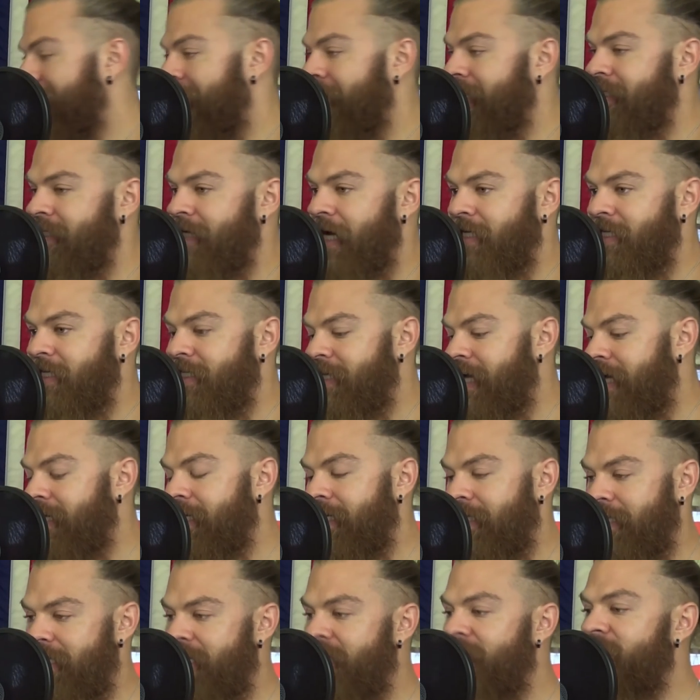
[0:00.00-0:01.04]
tend
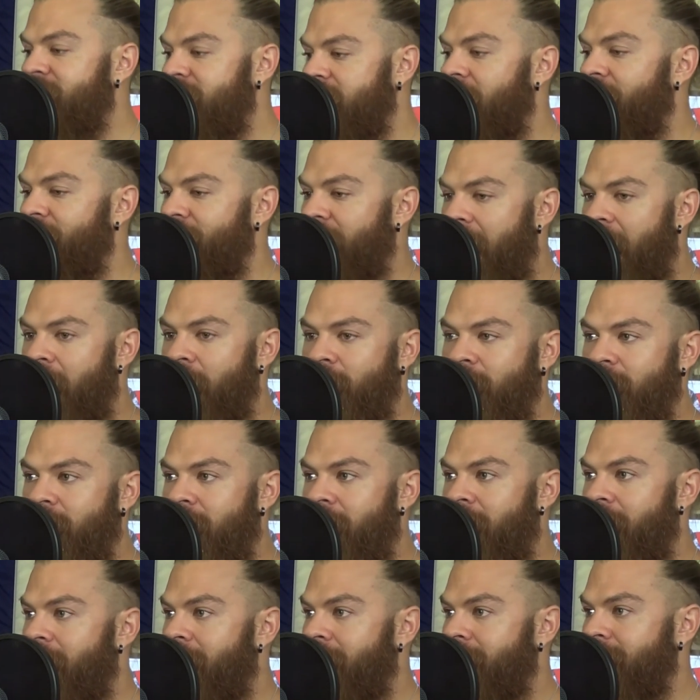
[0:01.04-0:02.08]
to leave stuff out
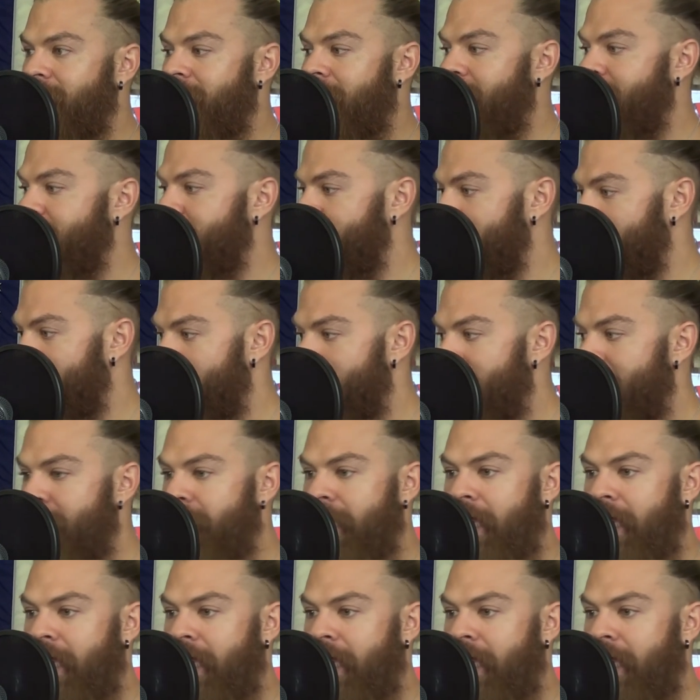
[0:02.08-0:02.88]
and tend to